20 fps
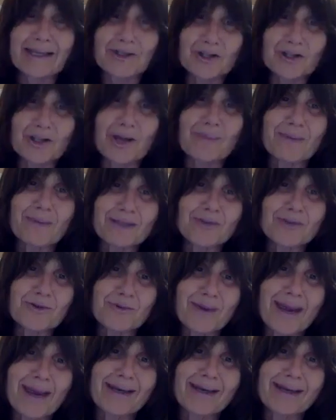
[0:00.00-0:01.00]
Hashem is
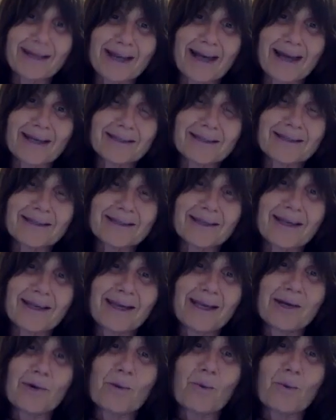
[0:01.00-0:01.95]
creating us in a